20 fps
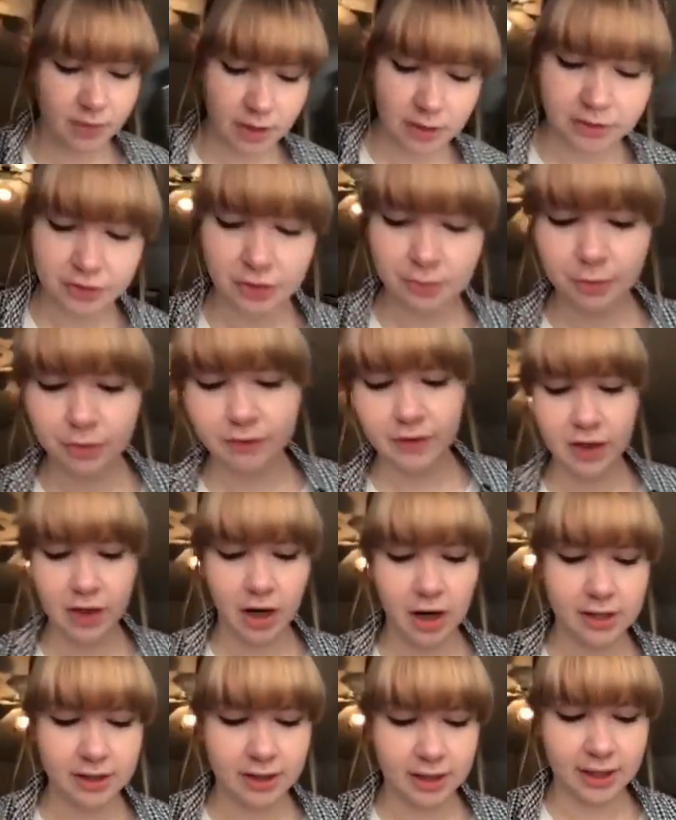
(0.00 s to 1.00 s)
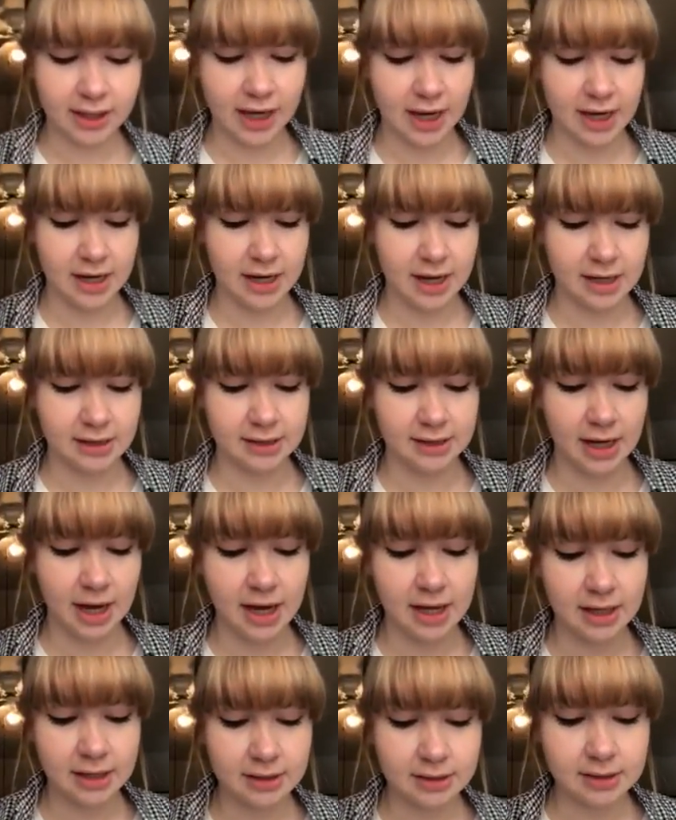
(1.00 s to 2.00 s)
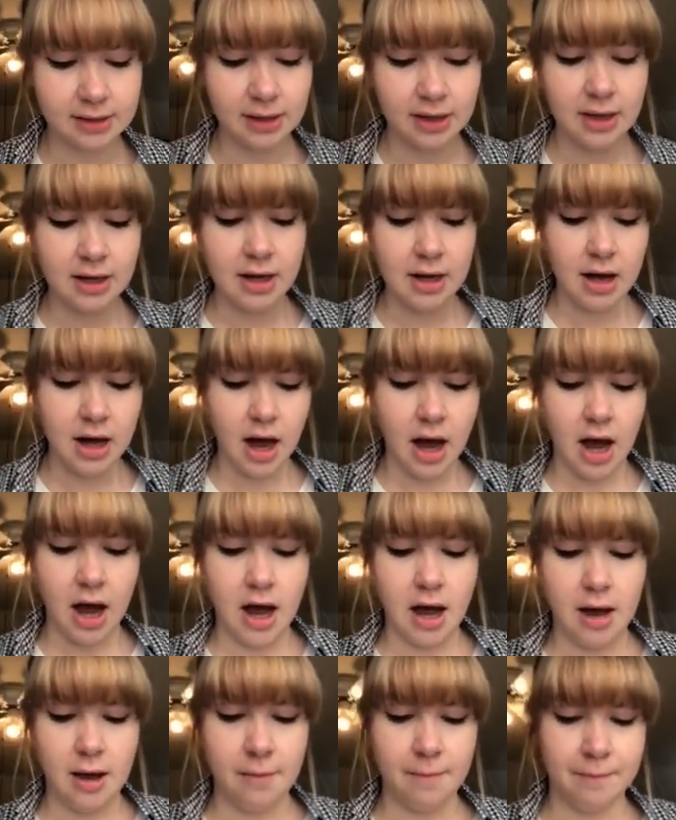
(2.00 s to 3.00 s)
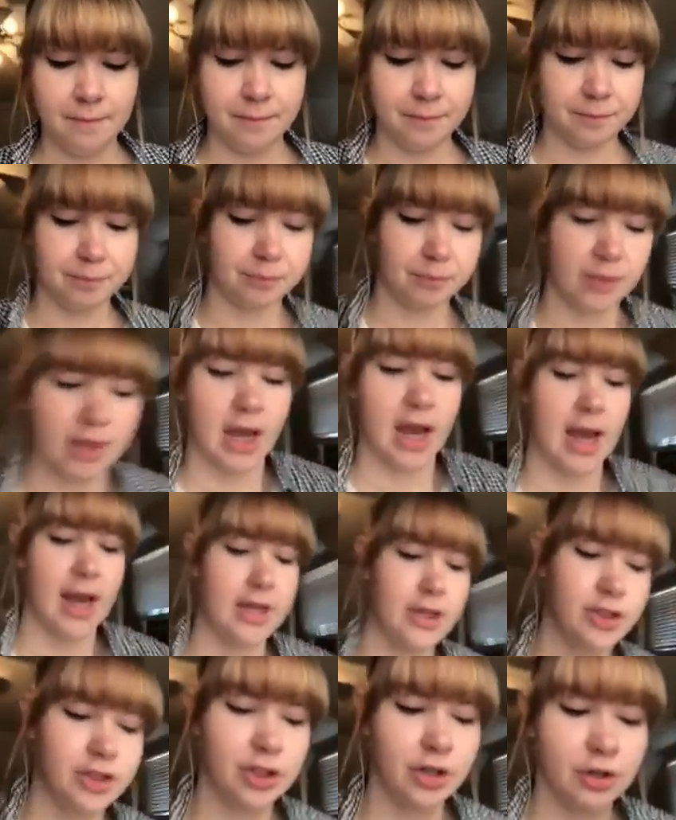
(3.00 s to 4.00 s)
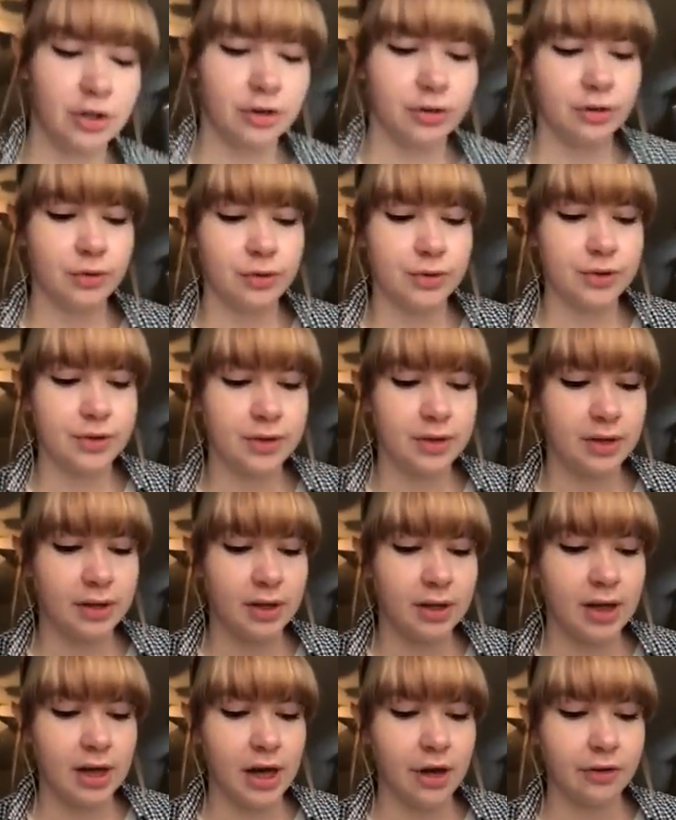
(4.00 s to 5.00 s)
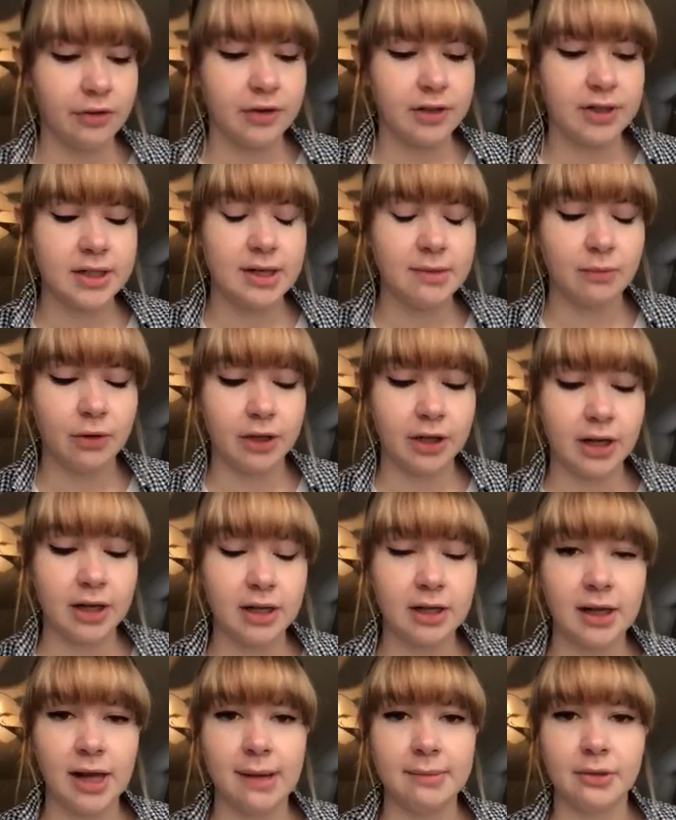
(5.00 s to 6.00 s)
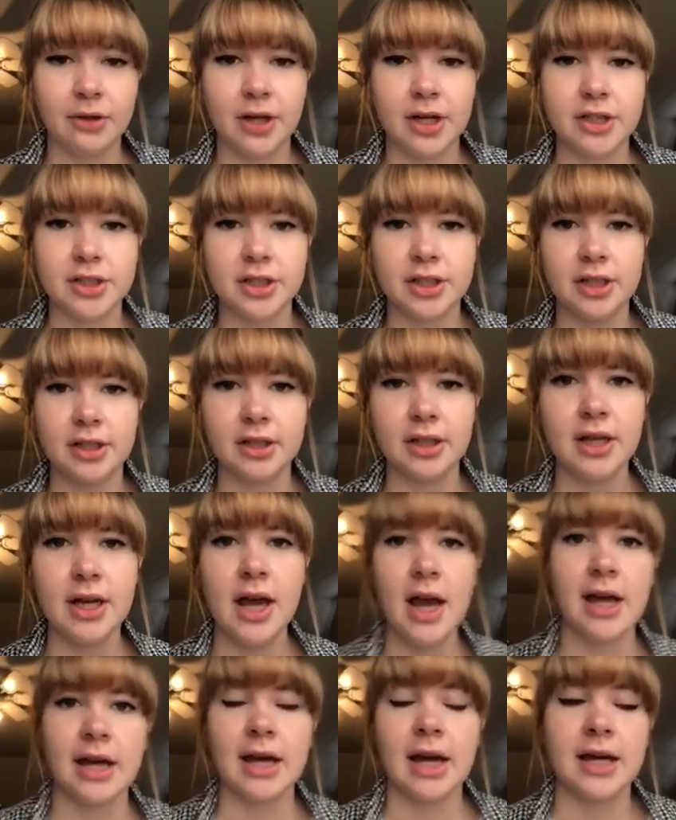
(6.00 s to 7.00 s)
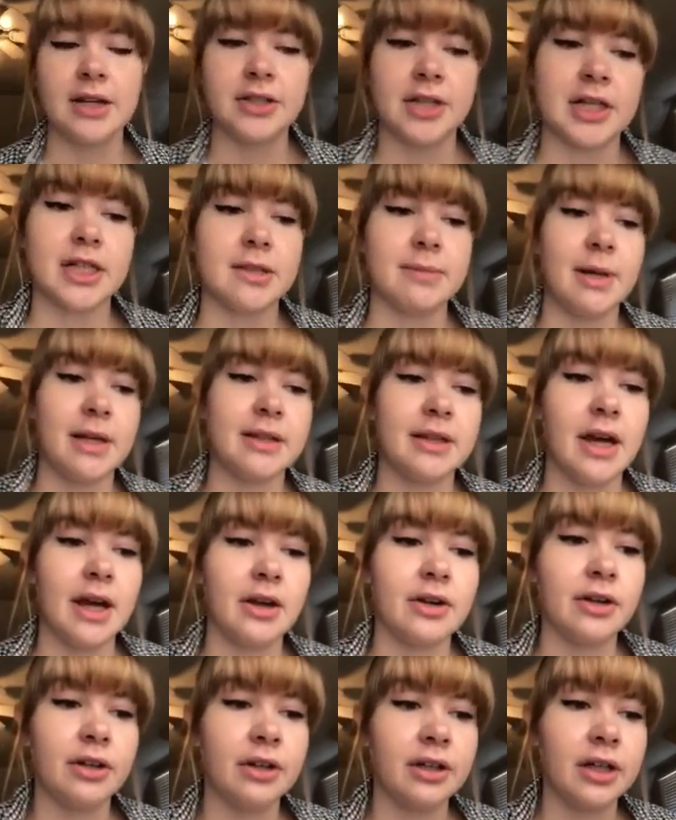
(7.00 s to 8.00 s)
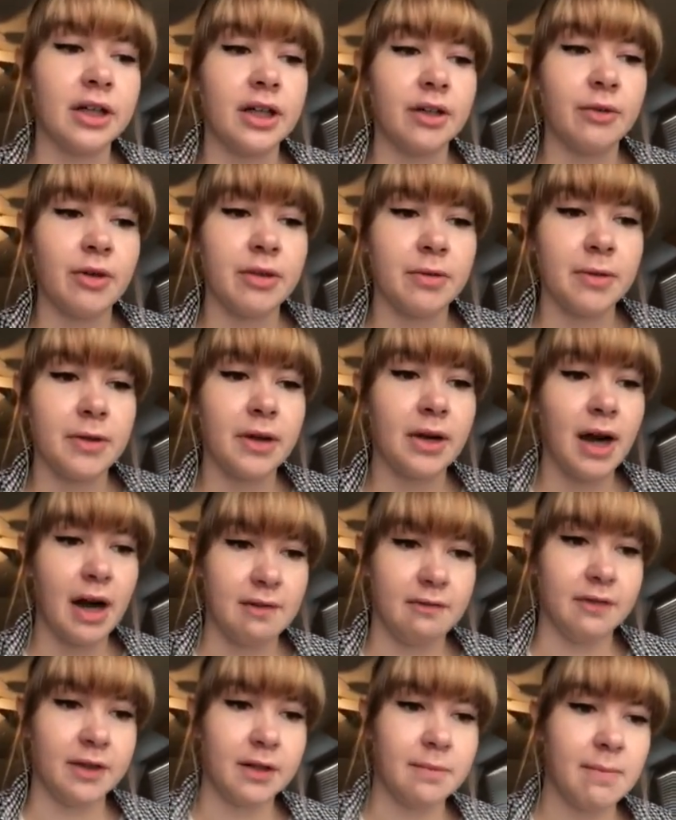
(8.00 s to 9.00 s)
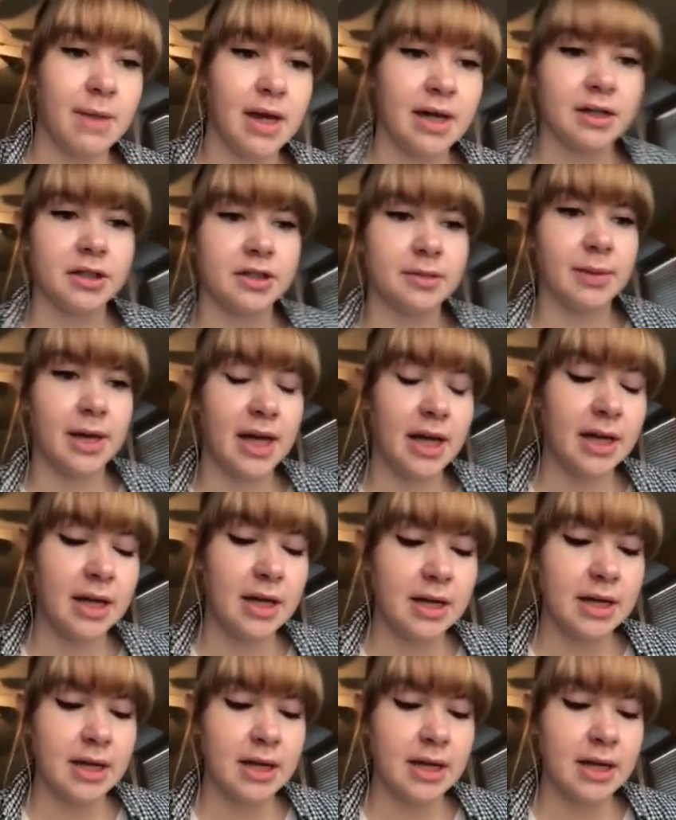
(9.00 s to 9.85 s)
So moving on to the KSAs, I chose healthy teamwork and collaboration. Kind of talked about that earlier with the conflict management.